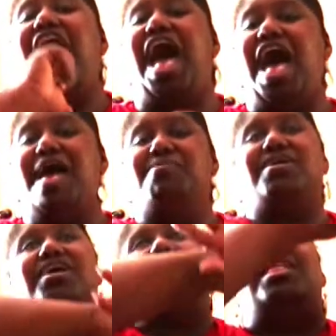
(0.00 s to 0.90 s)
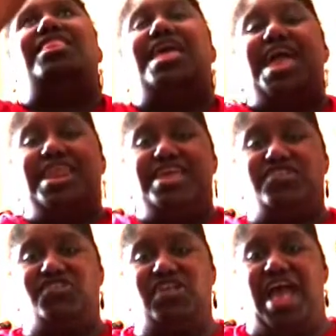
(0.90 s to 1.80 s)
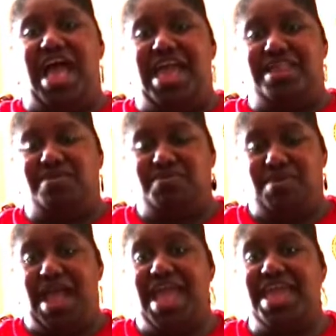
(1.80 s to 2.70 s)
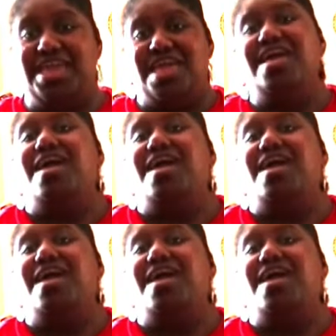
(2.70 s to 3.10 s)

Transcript: I'm gonna let it shine, right?